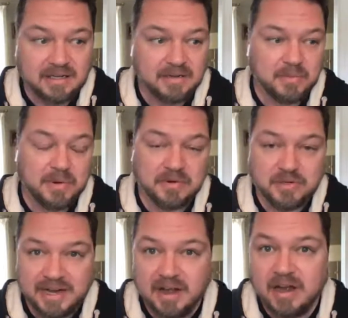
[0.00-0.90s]
We were
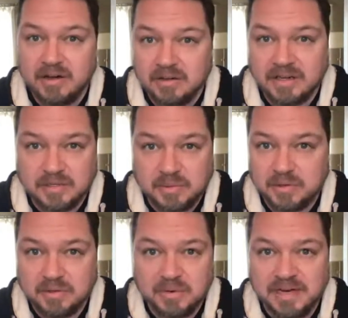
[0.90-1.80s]
trying to hire like two or
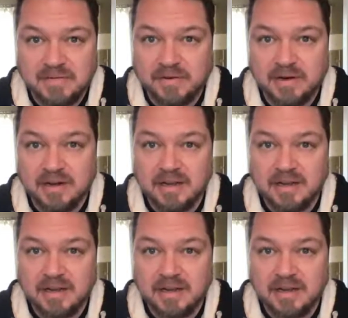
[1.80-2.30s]
three different.